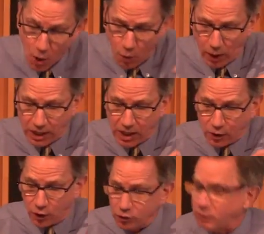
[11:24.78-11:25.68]
what
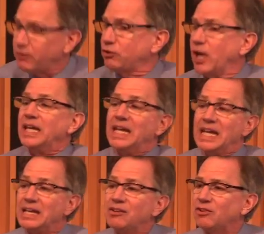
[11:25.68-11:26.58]
those of us on the
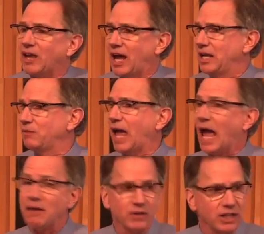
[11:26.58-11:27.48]
inside of
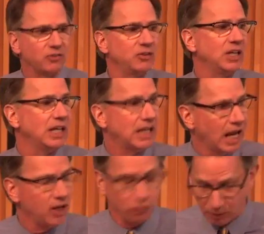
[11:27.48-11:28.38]
advocacy and
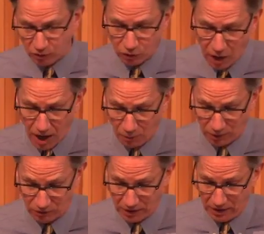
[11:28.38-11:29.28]
engagement saw
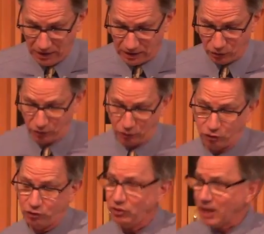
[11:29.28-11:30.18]
was there's a
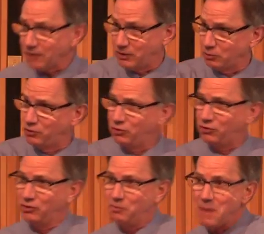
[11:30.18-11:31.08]
shift. There was just
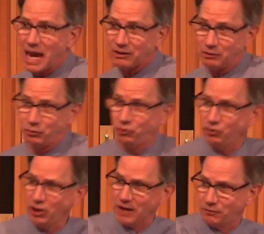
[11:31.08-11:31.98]
this massive
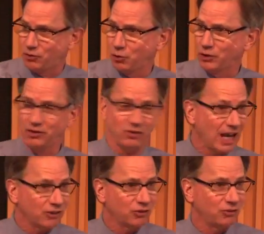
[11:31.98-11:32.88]
shift toward this
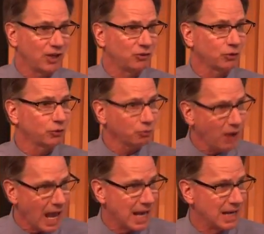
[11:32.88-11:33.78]
existential
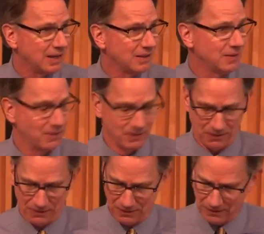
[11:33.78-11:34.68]
threat.
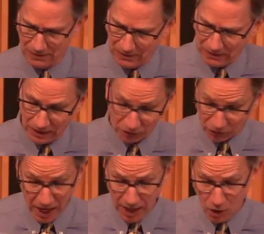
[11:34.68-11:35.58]
And it's
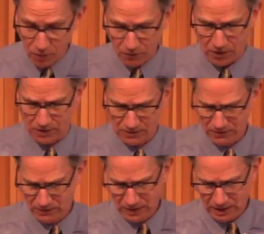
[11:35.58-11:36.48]
not over.
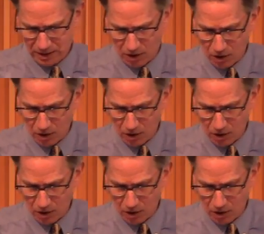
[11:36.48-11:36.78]
Our